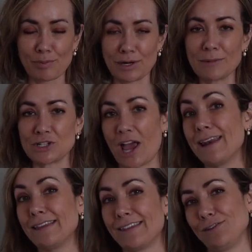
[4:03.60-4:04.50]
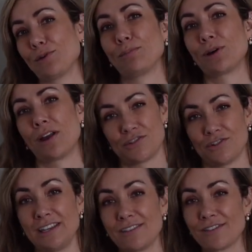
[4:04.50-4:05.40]
pretty much anything you can put
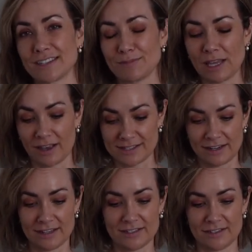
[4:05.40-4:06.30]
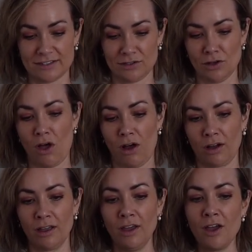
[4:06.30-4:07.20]
underneath this, because it is this
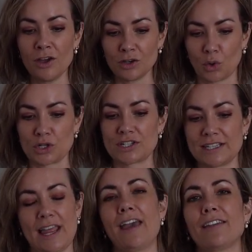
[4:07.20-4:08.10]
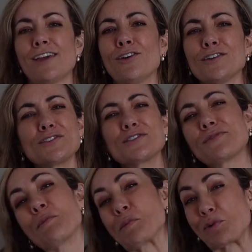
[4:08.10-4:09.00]
long gorgeous length. And also just
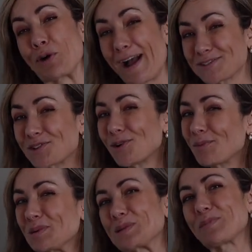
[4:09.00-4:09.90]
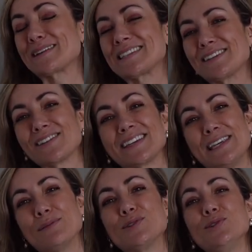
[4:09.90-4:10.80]
from a practical perspective, it
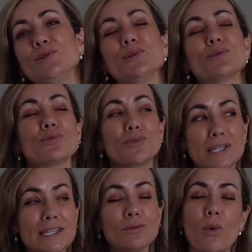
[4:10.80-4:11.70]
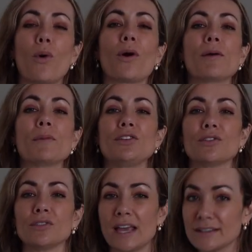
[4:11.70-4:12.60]
keeps you really warm.
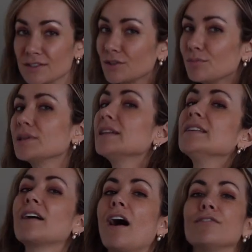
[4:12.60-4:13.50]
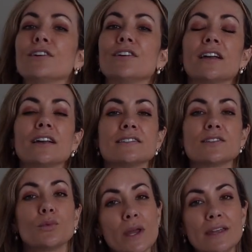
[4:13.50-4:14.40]
Your legs are completely covered against
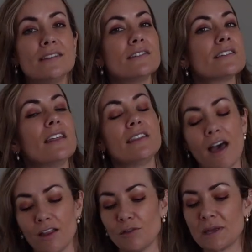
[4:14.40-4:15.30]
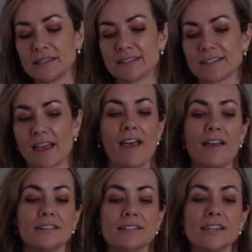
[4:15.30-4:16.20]
the wind and the elements.
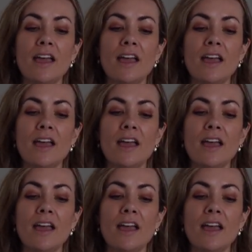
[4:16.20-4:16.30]
And